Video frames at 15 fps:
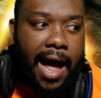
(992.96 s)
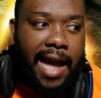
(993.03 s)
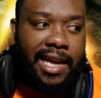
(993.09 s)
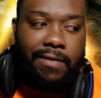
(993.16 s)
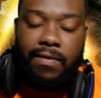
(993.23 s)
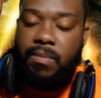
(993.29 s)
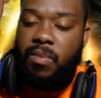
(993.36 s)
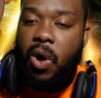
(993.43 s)
I
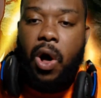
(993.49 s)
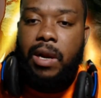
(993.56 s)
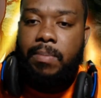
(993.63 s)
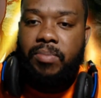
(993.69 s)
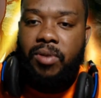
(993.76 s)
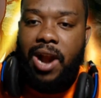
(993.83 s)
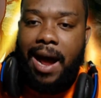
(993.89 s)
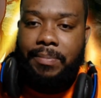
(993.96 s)
give him all
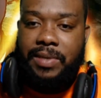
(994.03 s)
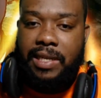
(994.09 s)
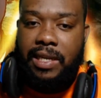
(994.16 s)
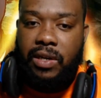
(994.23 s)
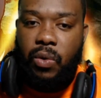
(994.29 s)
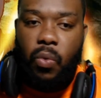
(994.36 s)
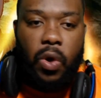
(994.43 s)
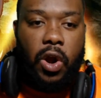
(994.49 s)
the props
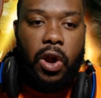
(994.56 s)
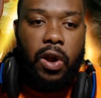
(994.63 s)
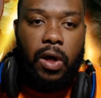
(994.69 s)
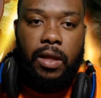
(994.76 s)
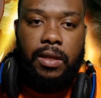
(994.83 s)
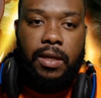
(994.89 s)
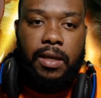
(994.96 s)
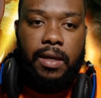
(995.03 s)
in the
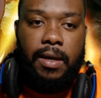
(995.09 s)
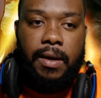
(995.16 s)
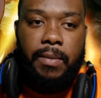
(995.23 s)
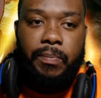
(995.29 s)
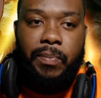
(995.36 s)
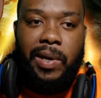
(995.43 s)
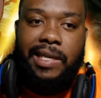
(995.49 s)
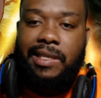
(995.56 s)
world,
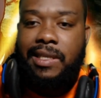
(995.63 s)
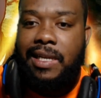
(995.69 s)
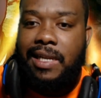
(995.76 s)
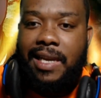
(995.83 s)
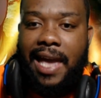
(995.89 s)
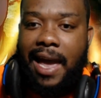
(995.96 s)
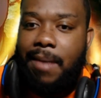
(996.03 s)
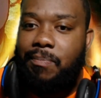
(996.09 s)
but he
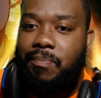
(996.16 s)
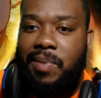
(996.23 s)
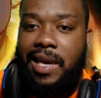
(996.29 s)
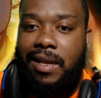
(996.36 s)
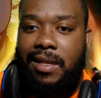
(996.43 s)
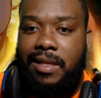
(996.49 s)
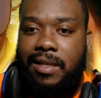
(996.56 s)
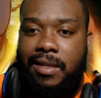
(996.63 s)
still can't
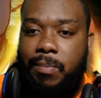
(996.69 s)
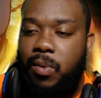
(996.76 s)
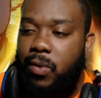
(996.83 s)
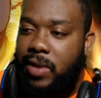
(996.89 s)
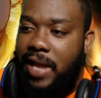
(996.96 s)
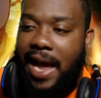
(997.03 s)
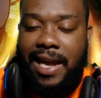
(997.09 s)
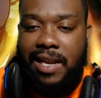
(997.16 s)
beat the
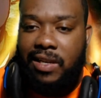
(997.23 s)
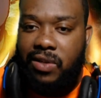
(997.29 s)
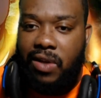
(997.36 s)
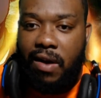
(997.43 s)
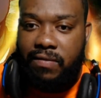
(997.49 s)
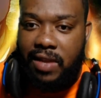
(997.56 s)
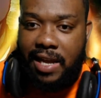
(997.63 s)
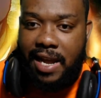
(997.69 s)
protagonist
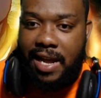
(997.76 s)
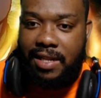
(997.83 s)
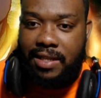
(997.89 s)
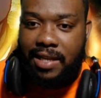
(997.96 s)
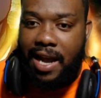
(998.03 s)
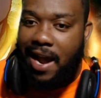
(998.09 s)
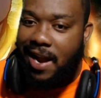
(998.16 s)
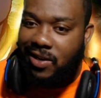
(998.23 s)
of the
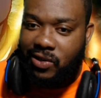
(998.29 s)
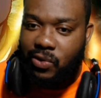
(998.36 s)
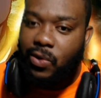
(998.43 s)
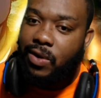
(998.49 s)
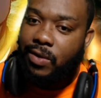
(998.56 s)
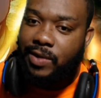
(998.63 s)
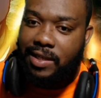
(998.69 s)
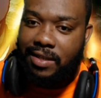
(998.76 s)
entire
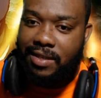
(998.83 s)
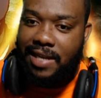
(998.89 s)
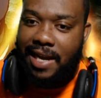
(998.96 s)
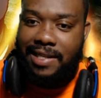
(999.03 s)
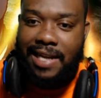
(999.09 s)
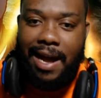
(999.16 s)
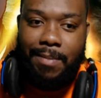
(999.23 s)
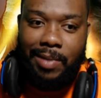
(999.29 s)
story, which is
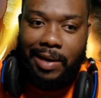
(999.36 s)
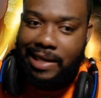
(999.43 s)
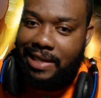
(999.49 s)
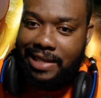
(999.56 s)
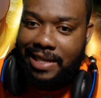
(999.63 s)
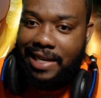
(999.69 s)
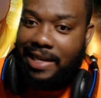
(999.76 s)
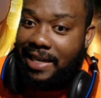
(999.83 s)

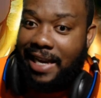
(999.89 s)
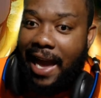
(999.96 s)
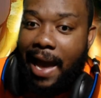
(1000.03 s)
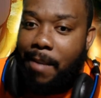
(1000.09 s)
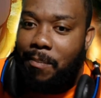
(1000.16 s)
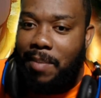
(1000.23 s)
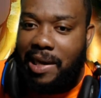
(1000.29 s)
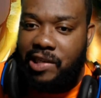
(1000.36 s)
Saitama. He
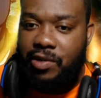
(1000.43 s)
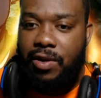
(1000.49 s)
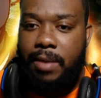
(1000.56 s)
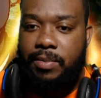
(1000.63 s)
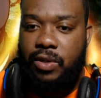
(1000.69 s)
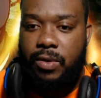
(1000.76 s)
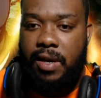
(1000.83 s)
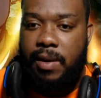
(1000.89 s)
can't measure
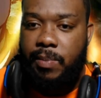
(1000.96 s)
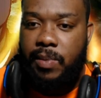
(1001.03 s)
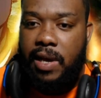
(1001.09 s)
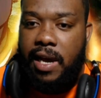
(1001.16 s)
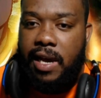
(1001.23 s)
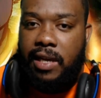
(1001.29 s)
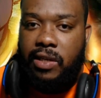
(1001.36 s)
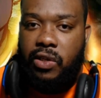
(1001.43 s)
up to him.
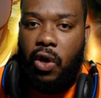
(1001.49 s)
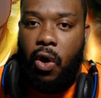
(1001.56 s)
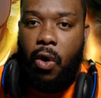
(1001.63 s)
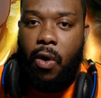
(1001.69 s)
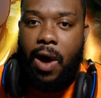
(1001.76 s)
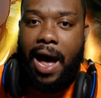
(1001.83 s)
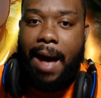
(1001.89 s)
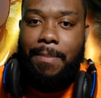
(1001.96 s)

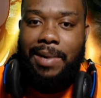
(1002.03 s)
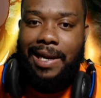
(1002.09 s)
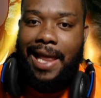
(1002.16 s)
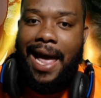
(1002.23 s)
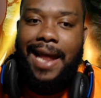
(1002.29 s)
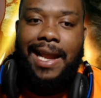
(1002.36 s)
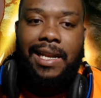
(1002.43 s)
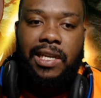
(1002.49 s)
So I'm
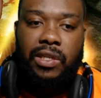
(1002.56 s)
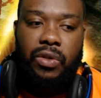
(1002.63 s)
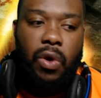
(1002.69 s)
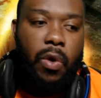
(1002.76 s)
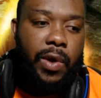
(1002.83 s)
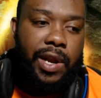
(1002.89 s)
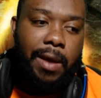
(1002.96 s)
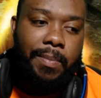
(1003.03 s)
glad that he's
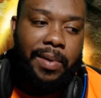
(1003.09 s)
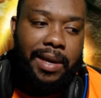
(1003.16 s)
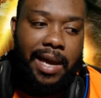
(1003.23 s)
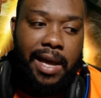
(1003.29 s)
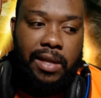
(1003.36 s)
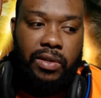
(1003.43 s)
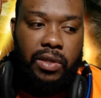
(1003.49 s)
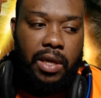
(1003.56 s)
going up
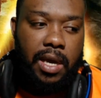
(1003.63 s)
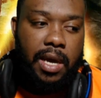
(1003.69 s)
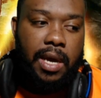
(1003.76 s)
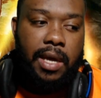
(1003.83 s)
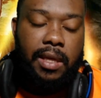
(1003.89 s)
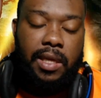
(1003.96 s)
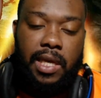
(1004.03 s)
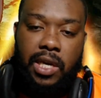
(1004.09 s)
against
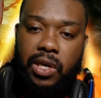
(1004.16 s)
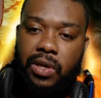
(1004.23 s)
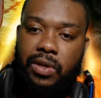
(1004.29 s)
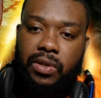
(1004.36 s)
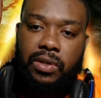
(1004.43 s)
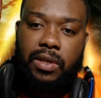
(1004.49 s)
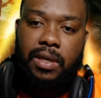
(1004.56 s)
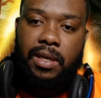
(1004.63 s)

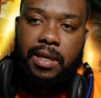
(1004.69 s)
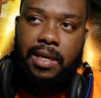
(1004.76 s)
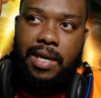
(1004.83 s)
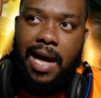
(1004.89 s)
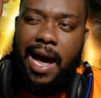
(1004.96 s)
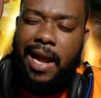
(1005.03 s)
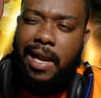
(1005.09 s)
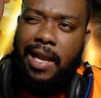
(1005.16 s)
these
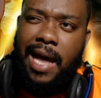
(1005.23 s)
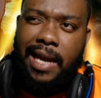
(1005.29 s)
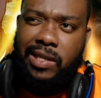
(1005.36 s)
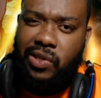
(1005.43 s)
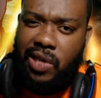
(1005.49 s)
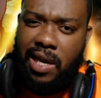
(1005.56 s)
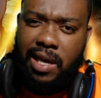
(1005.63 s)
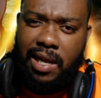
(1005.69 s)
kind of
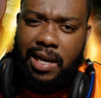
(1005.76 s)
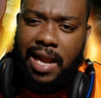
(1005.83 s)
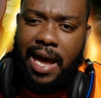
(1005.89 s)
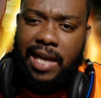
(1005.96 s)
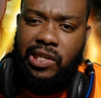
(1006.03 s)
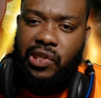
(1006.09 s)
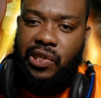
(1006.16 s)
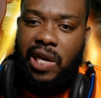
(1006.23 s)
like
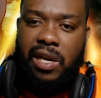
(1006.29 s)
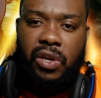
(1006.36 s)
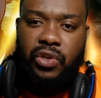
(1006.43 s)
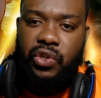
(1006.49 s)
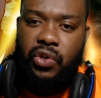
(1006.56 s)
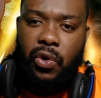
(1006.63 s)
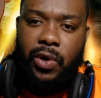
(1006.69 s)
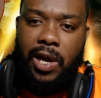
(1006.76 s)
second-class
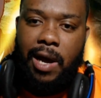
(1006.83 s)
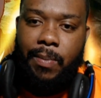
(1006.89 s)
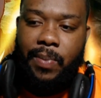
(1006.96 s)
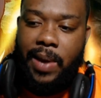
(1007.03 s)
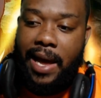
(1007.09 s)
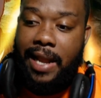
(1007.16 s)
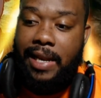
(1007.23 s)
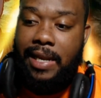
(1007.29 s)
Genos showed
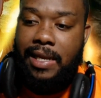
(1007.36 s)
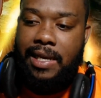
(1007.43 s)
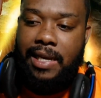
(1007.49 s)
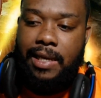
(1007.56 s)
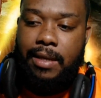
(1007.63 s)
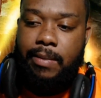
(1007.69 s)
up, and